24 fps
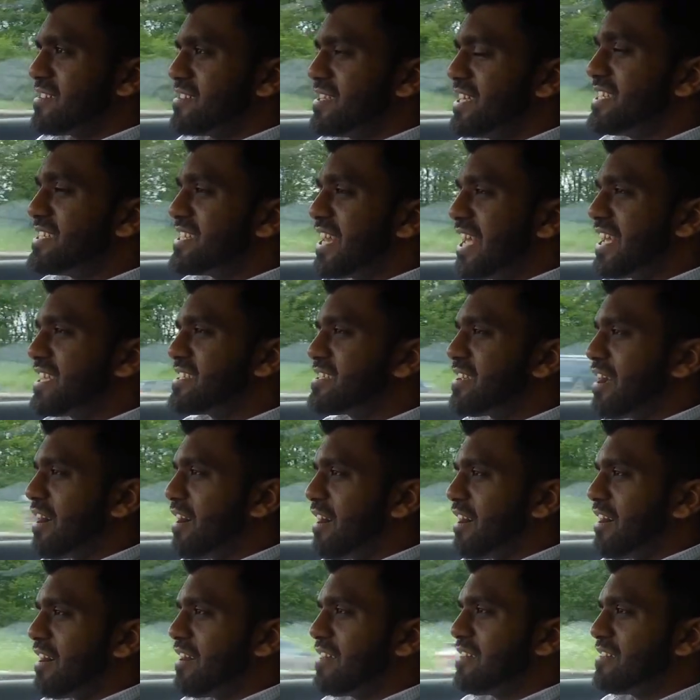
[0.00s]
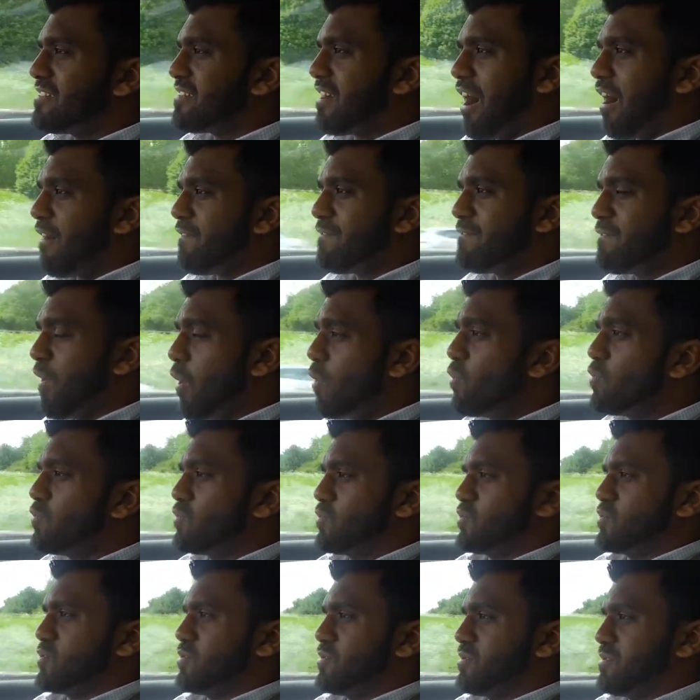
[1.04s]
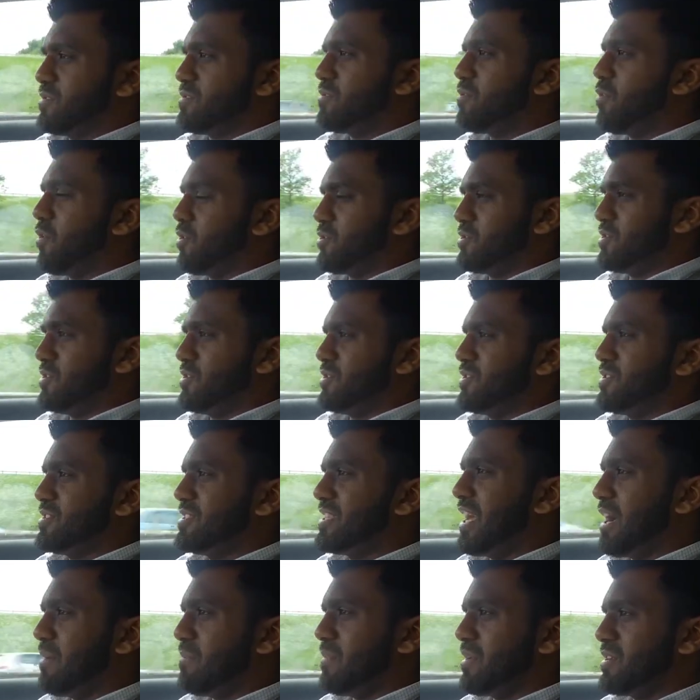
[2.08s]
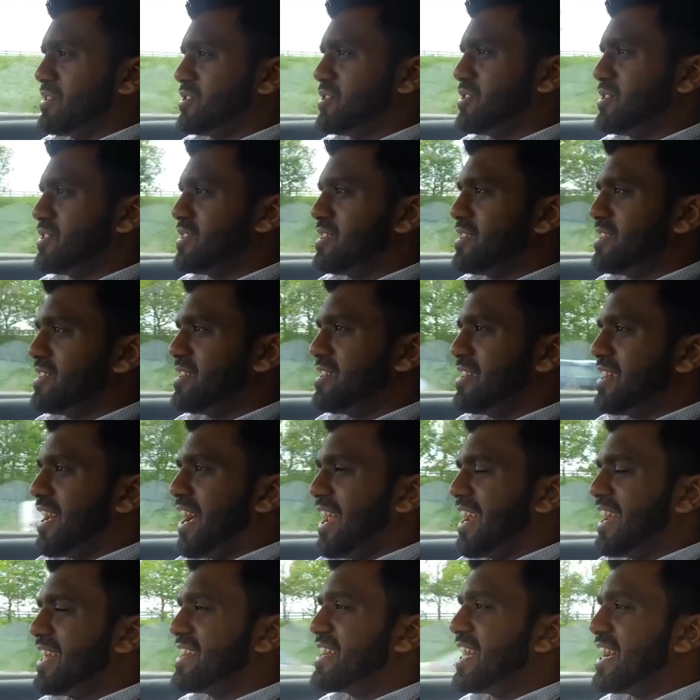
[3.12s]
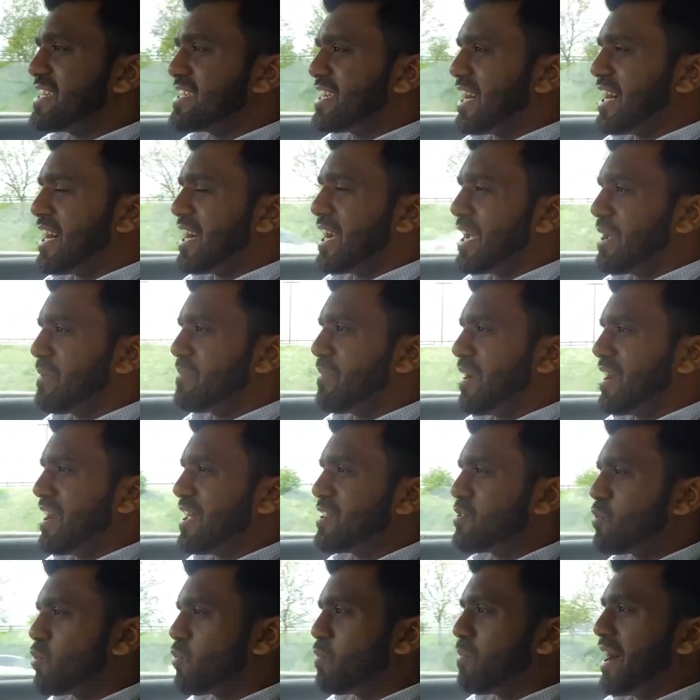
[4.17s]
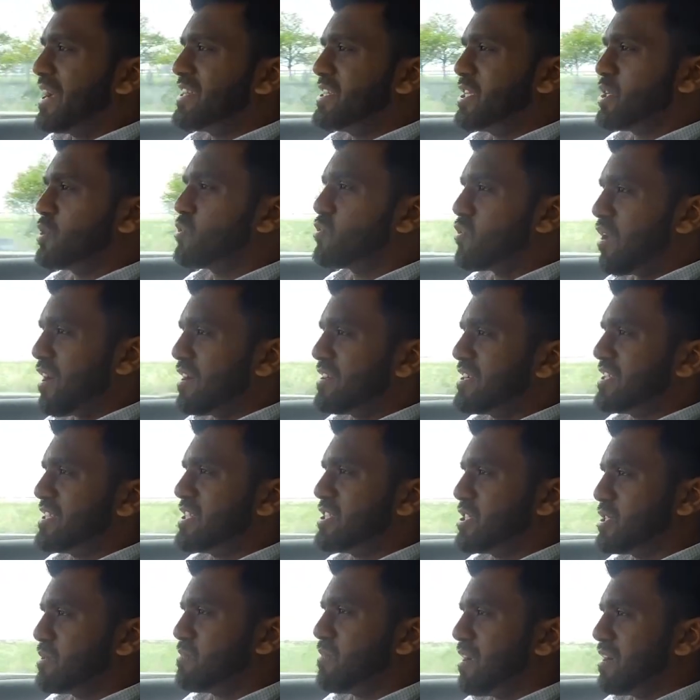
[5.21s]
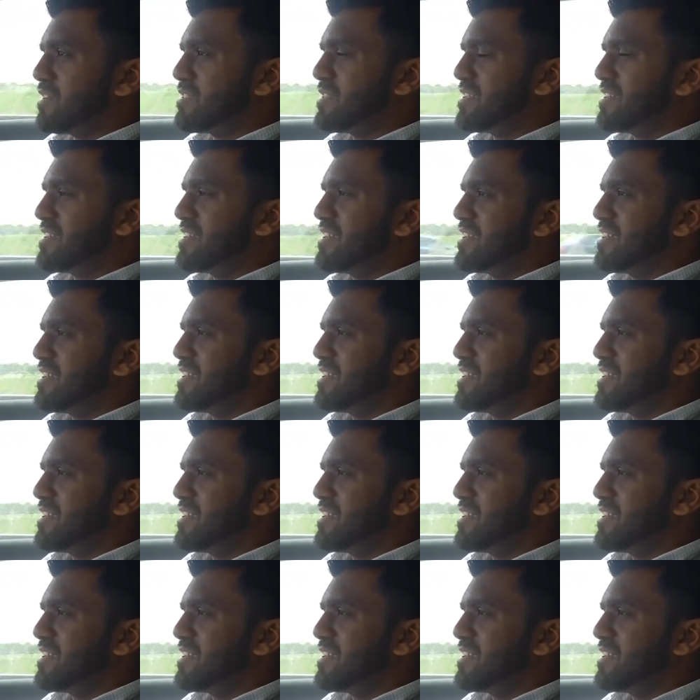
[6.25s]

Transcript: These days, our phones cost that much. And at that time, Allah the Almighty granted the Jamaat